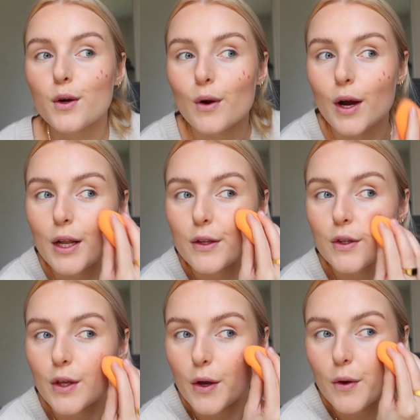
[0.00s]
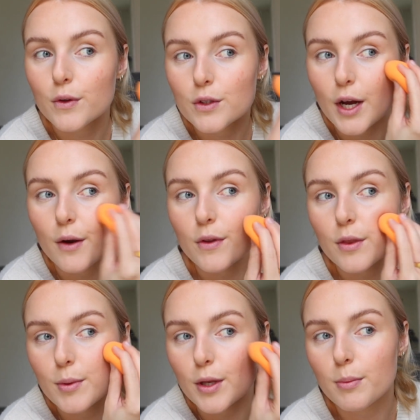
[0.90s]
Right, let's see. We'll try it
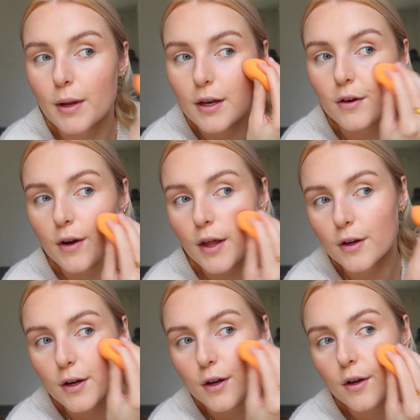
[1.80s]
with the beauty blender rather.